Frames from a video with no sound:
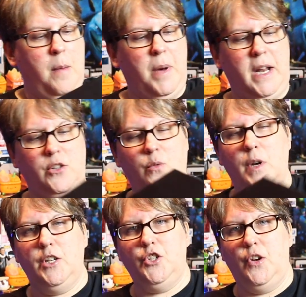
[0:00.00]
But I do
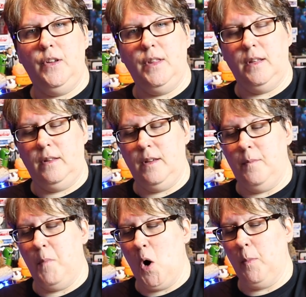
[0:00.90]
want to show you the
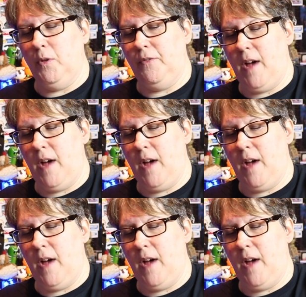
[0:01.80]
marbled